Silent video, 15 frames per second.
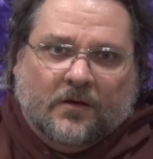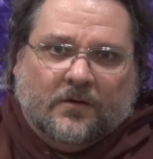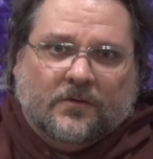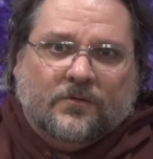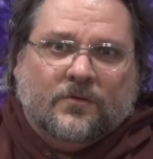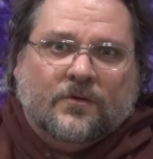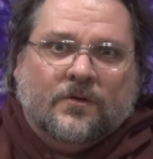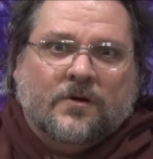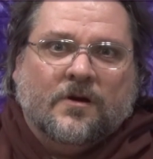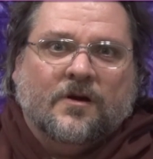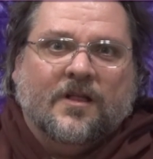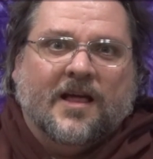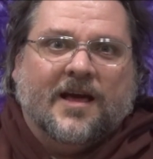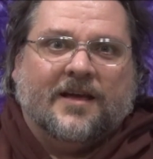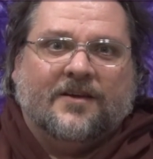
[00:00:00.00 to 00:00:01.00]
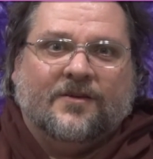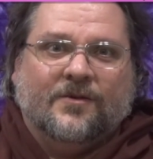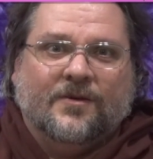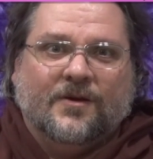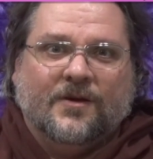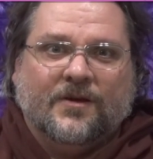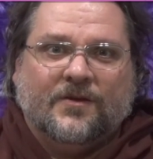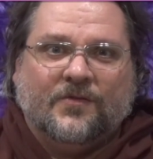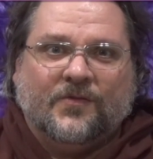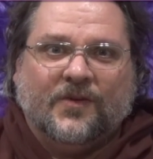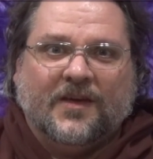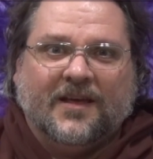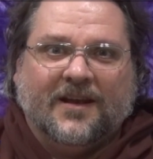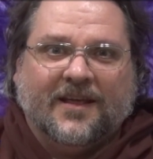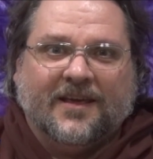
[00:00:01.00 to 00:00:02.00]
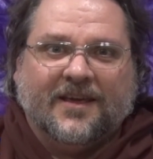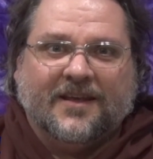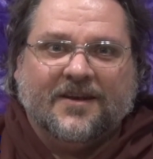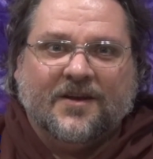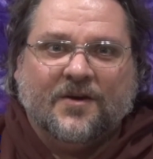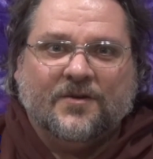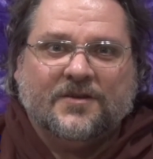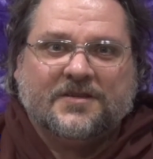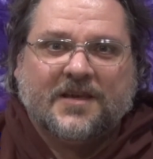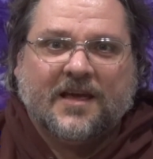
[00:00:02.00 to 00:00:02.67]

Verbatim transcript: Ooh, that good feeling, and notice